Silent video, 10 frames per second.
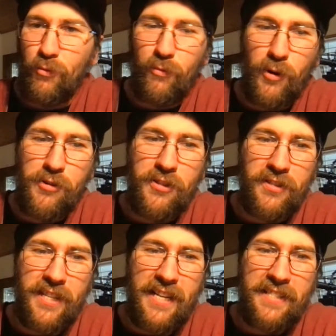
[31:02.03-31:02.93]
Rooster
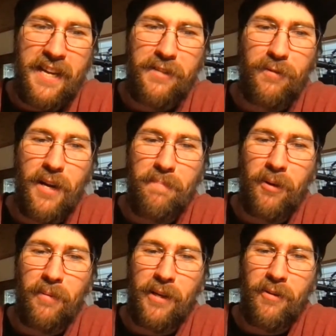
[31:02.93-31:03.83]
says, thanks for not
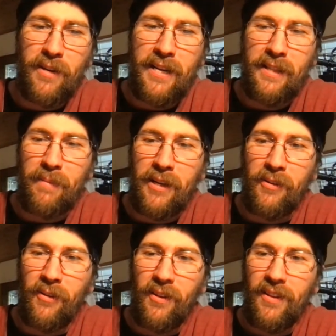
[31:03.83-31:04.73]
putting my cornet in the mud
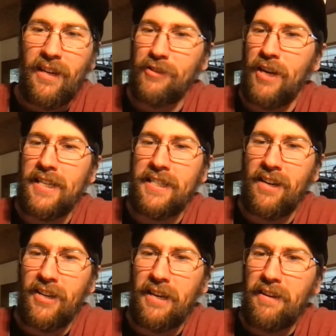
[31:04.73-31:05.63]
hole. I tried to
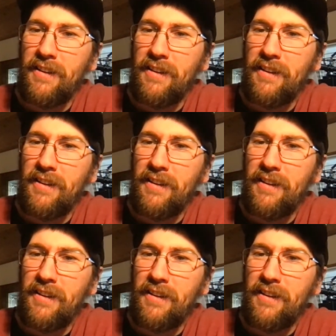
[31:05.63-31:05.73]
tell you.